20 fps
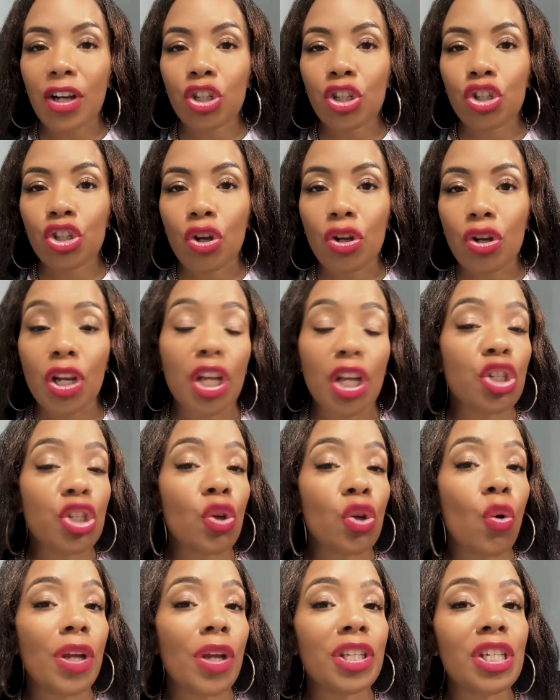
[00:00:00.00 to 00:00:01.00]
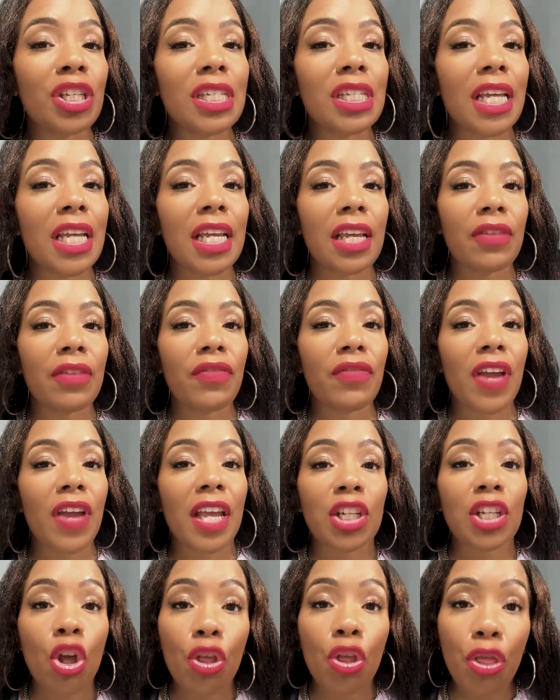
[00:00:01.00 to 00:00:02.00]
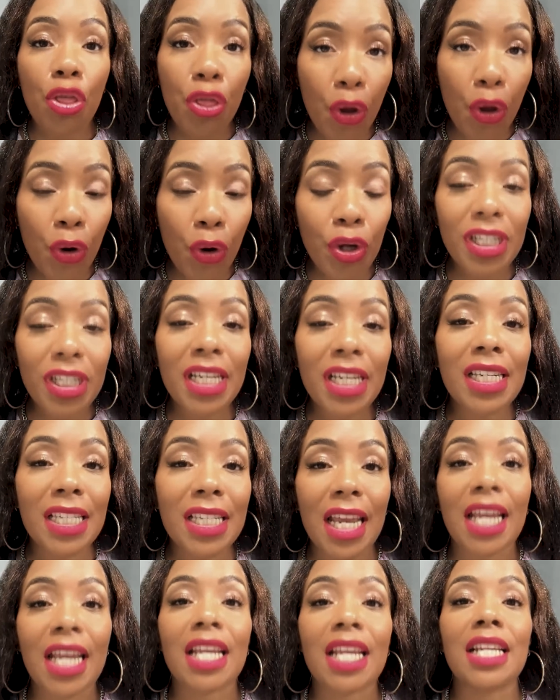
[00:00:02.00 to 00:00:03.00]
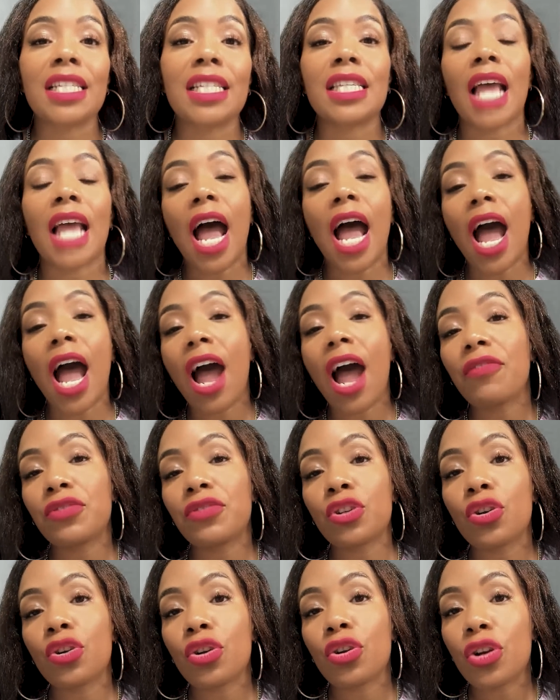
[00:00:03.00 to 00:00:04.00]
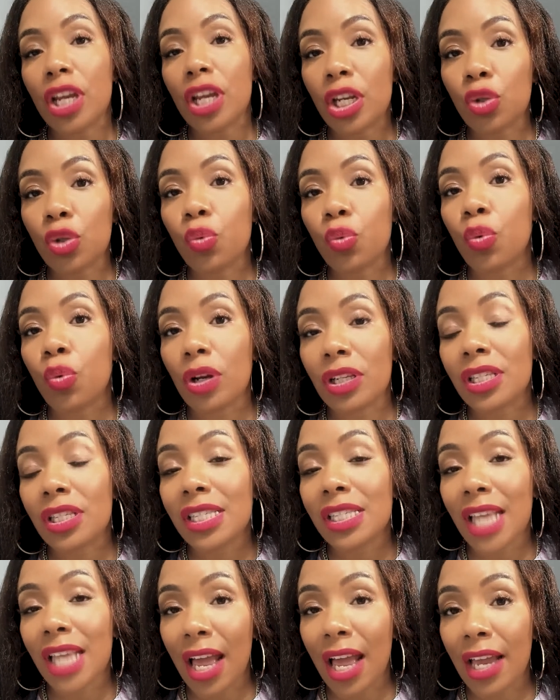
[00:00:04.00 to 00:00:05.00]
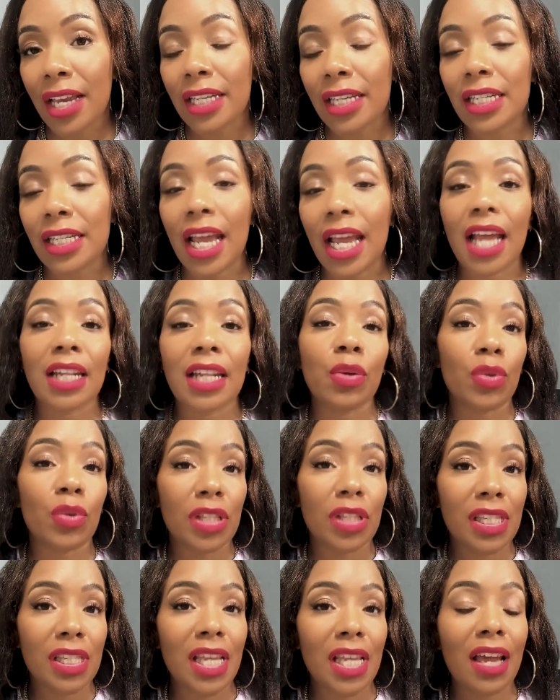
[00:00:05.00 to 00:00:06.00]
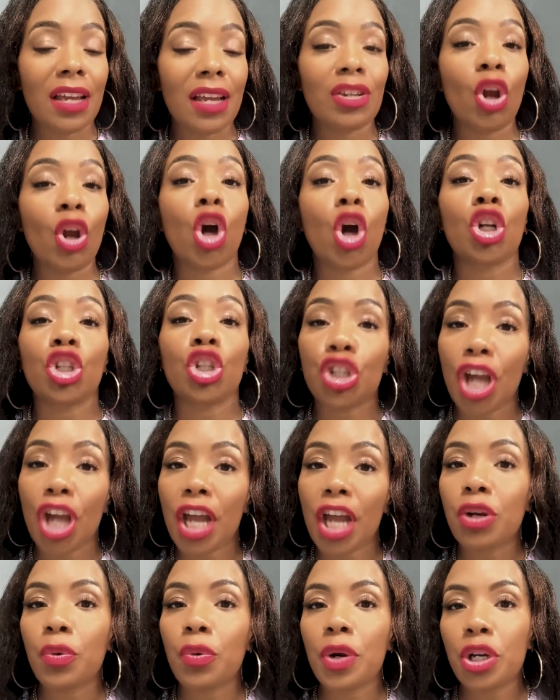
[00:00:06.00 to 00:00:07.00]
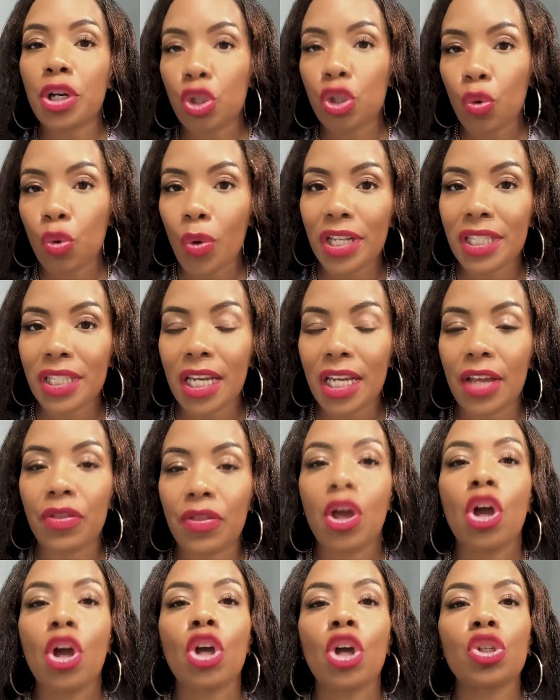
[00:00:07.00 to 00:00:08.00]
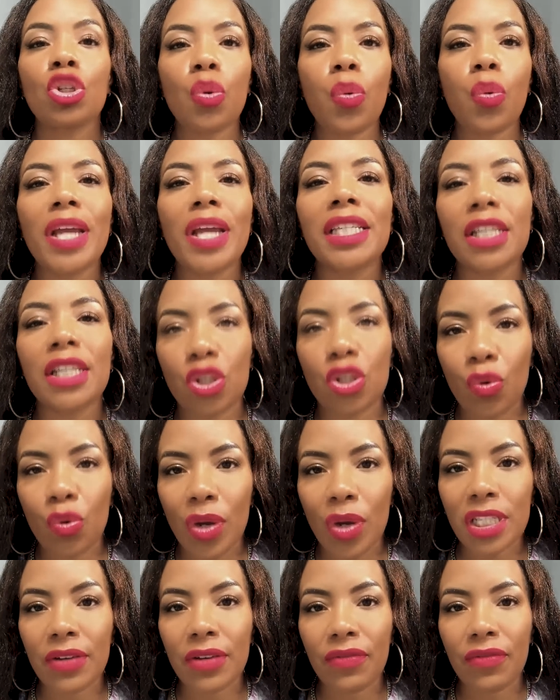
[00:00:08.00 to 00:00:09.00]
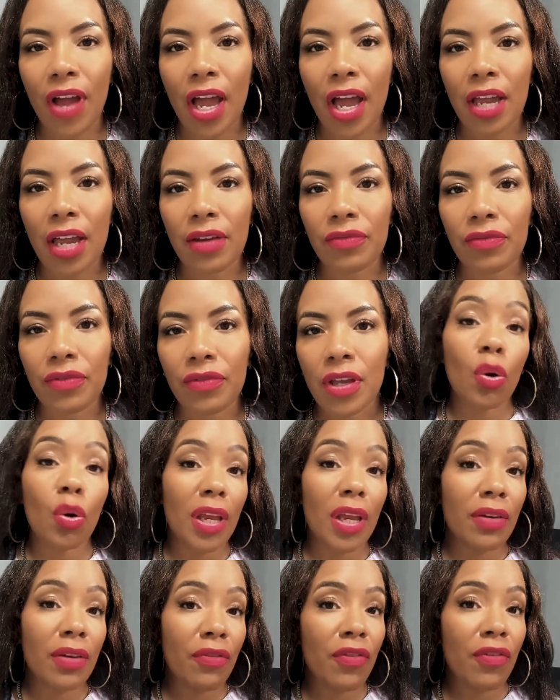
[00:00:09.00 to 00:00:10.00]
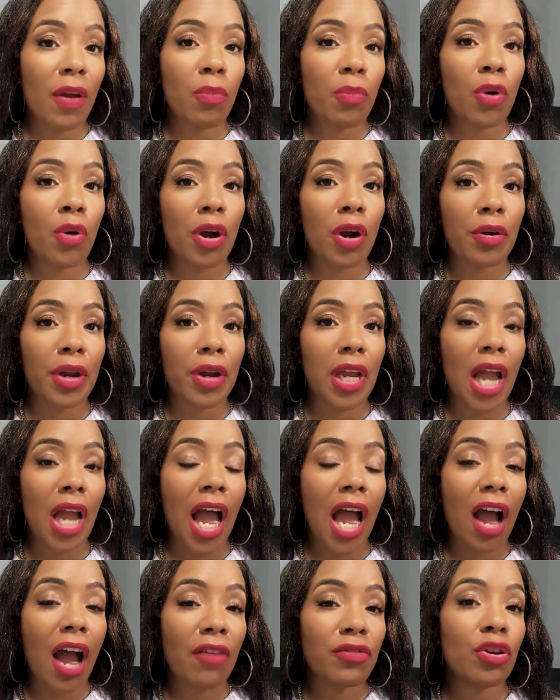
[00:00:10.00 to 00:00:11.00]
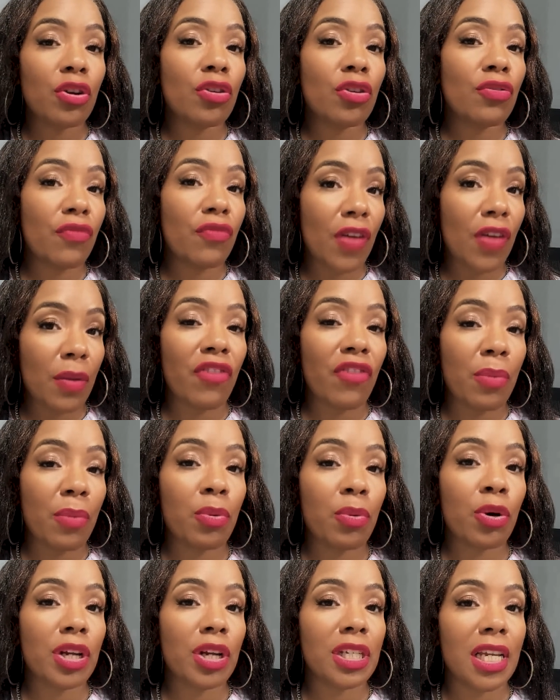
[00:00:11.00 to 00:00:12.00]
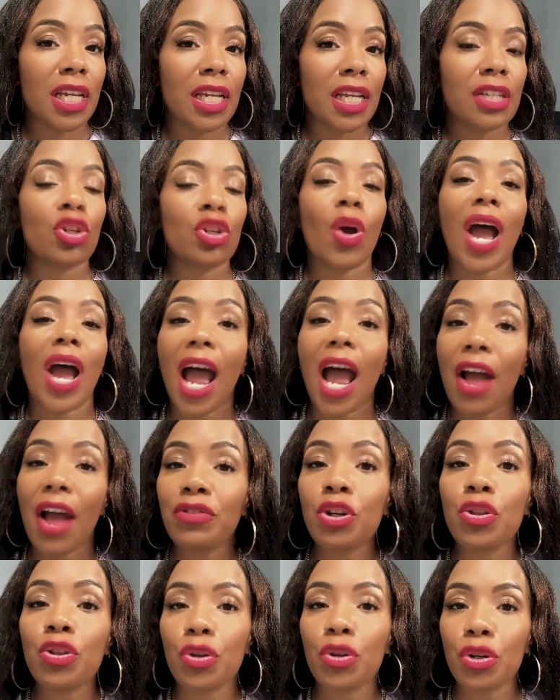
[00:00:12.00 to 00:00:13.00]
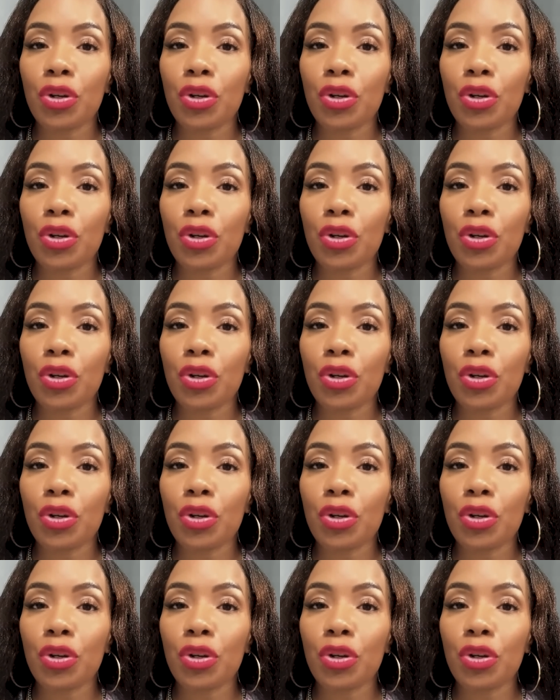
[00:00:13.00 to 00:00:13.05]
action is going to take effect 30 days after it was signed, and it was signed on January 20th, 2025. So in February, after the February date, so after